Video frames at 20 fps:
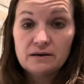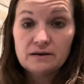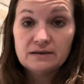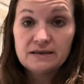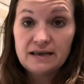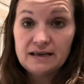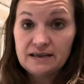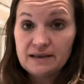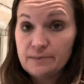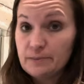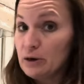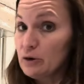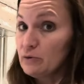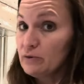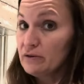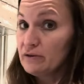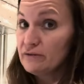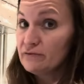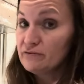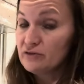take them out
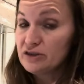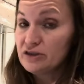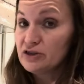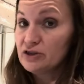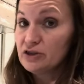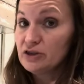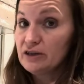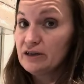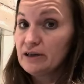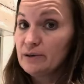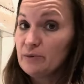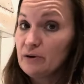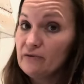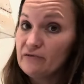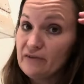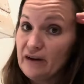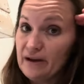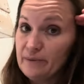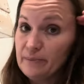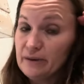of the freezer in about
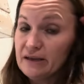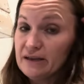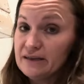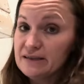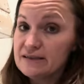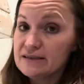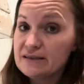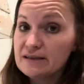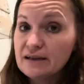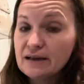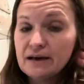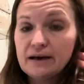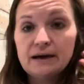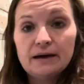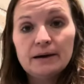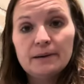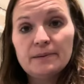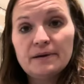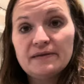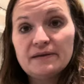5 minutes,
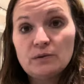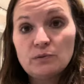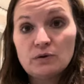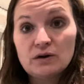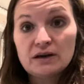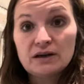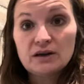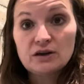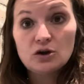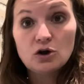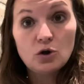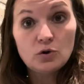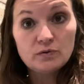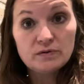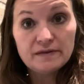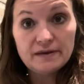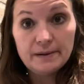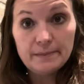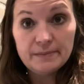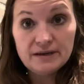and then we're going to coat
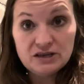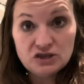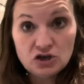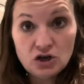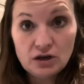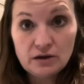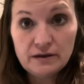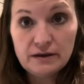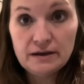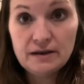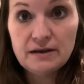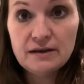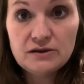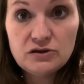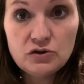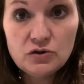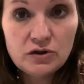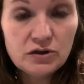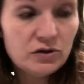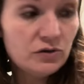them in chocolate.
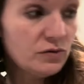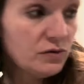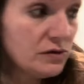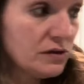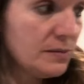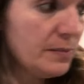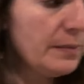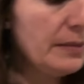You can use